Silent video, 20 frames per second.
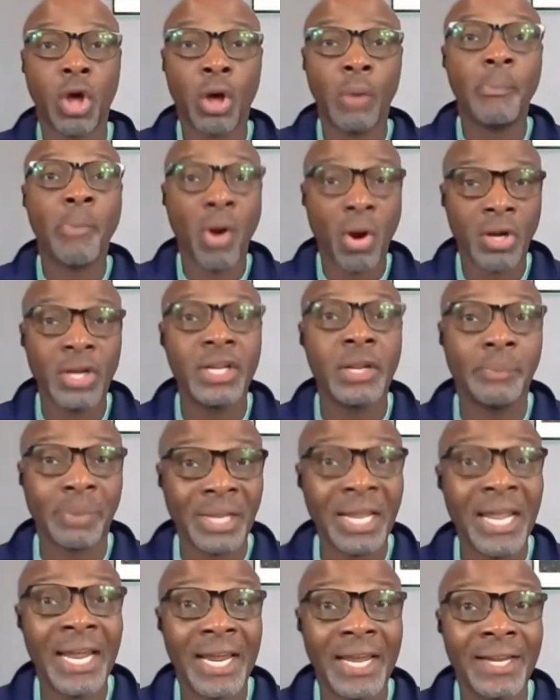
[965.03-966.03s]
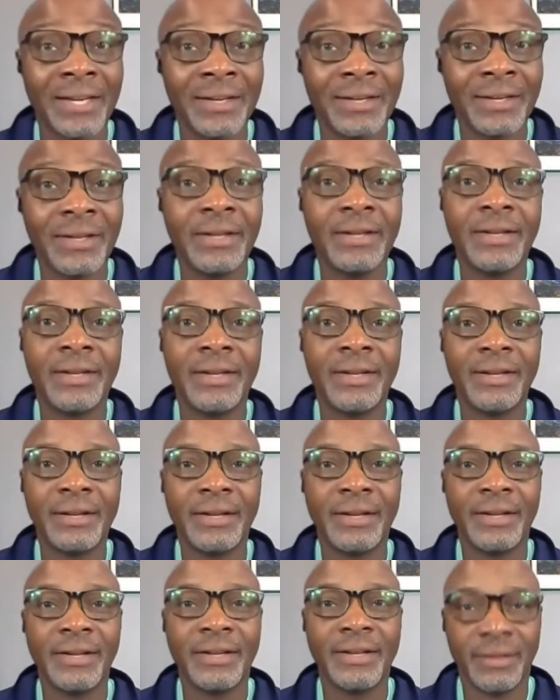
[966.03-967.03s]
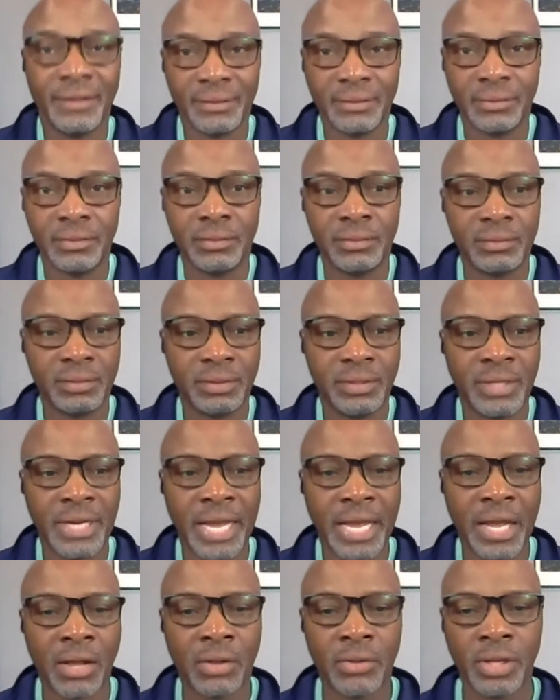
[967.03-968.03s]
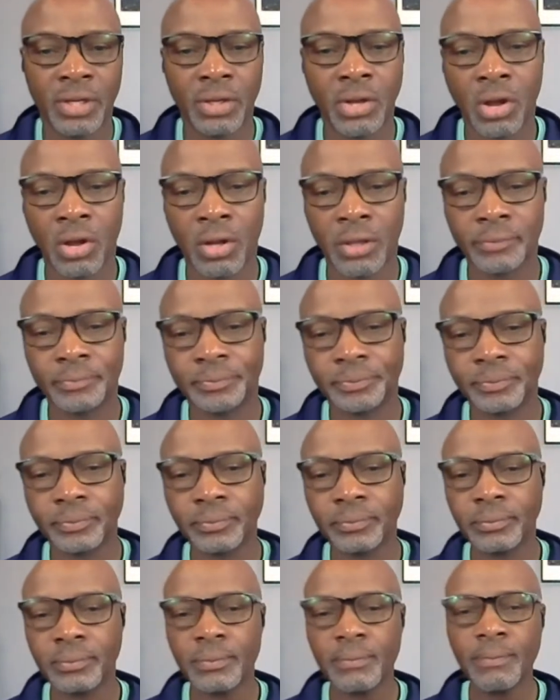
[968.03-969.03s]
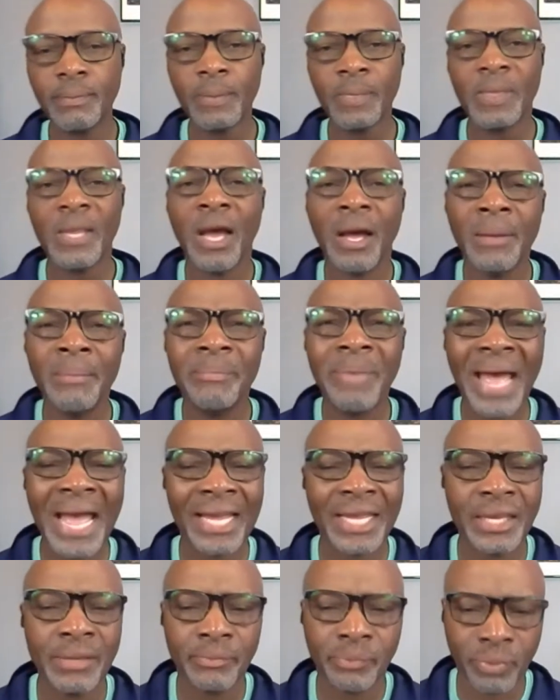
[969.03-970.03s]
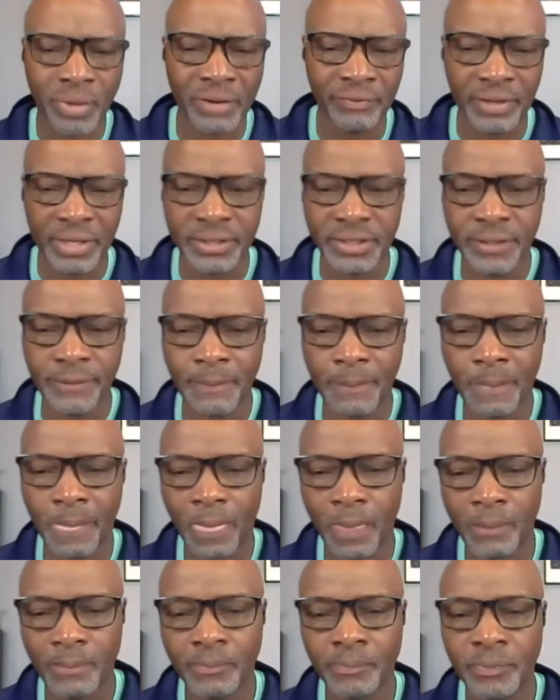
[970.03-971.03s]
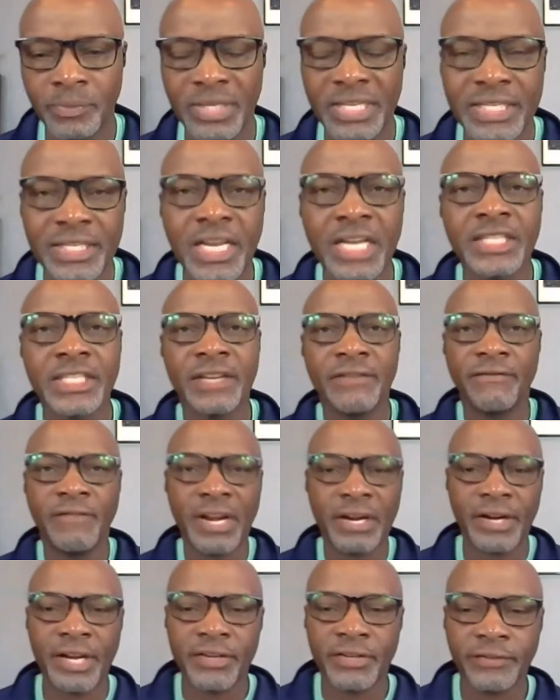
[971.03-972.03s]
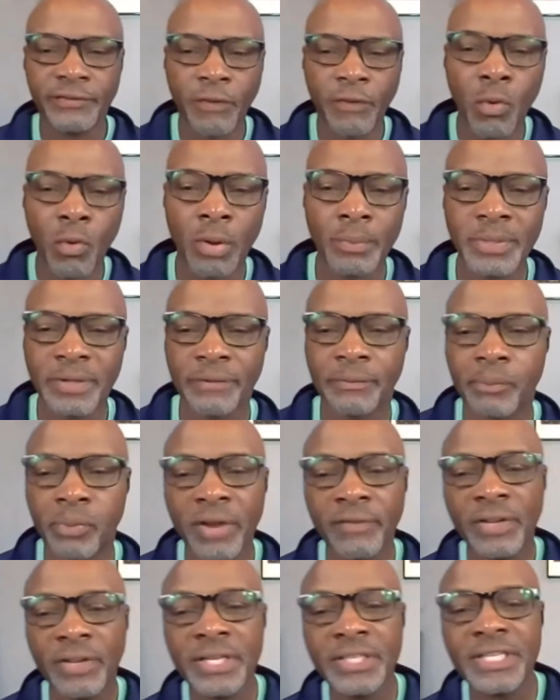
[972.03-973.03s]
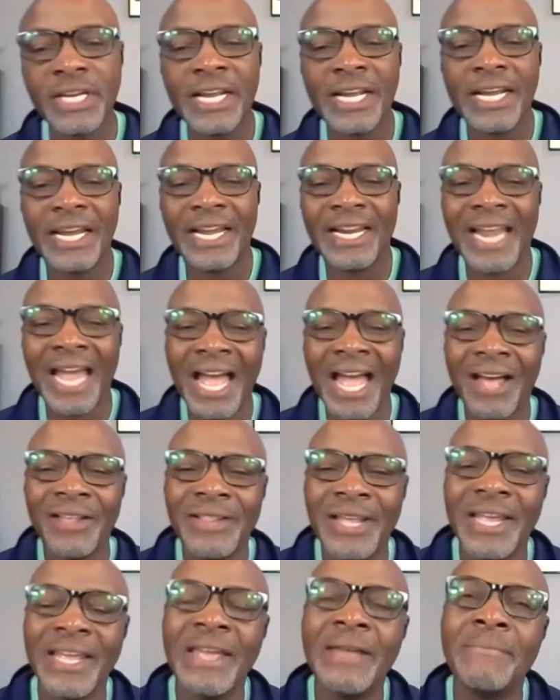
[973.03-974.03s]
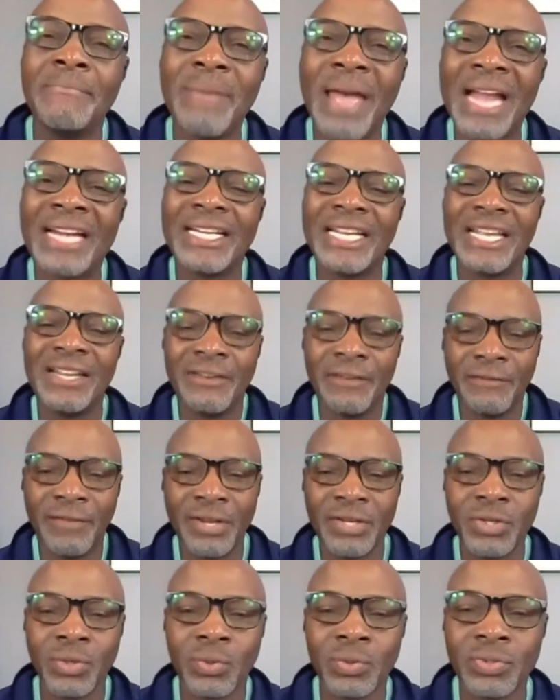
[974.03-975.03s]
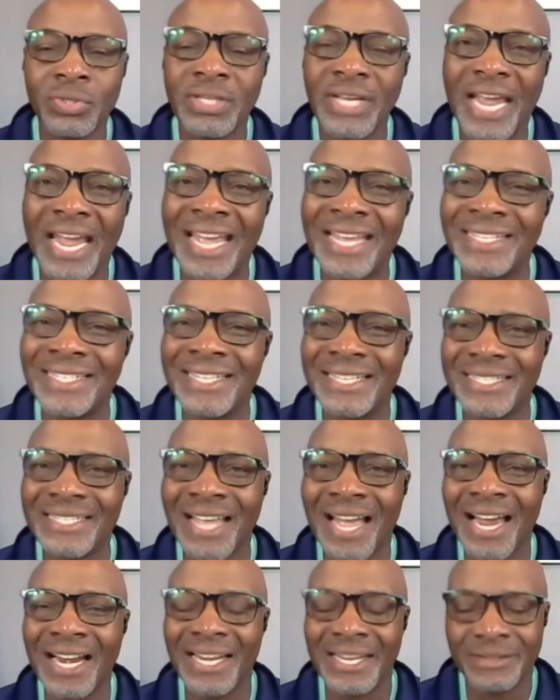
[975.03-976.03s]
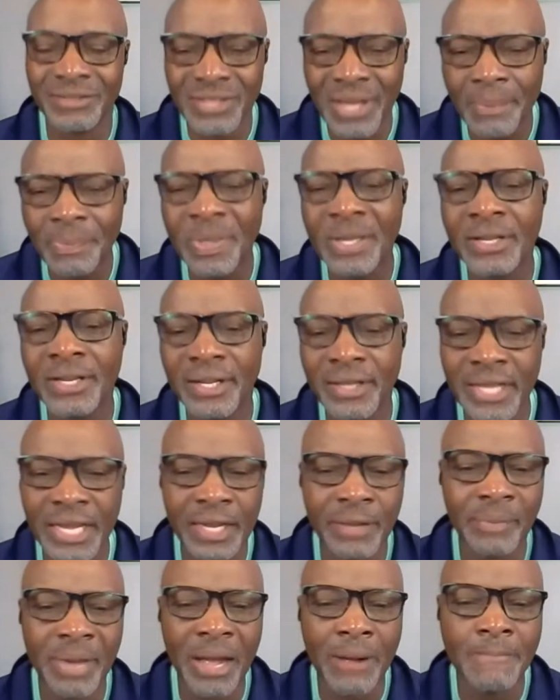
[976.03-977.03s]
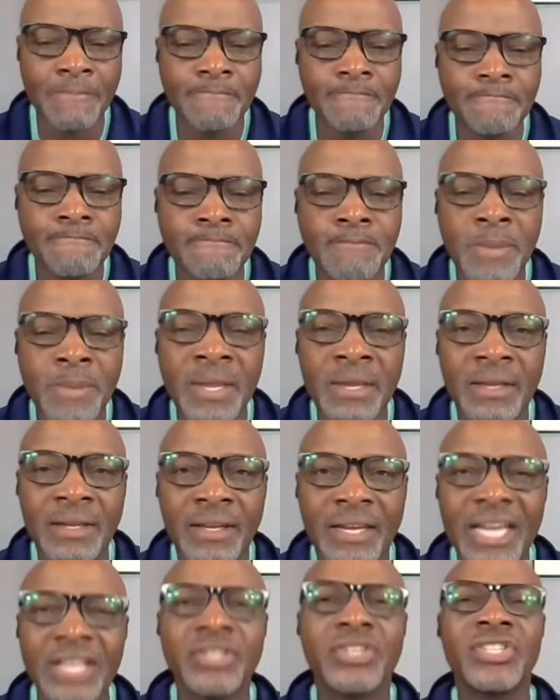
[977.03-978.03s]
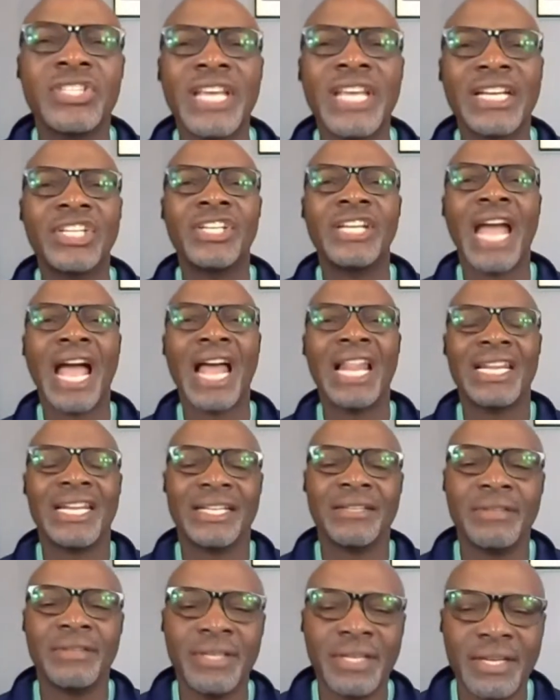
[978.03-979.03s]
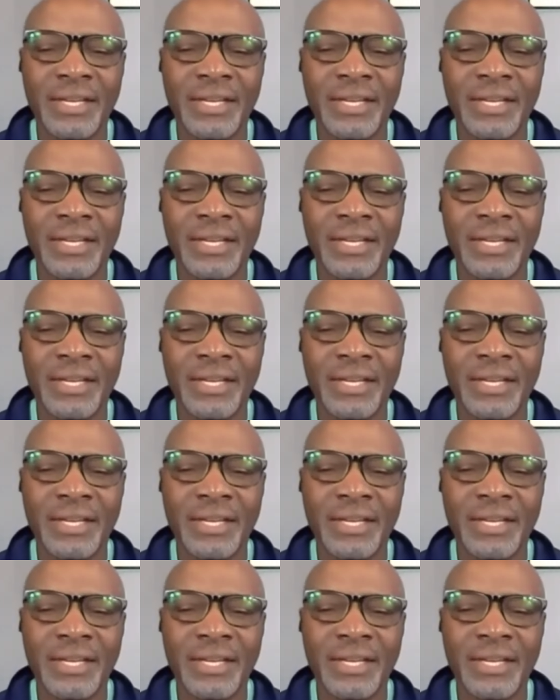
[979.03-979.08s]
all part of the plan, now they're gone. Unpacking privilege, discussing various forms of privilege and how they impact individuals and society. Something to think about. Intersectionality,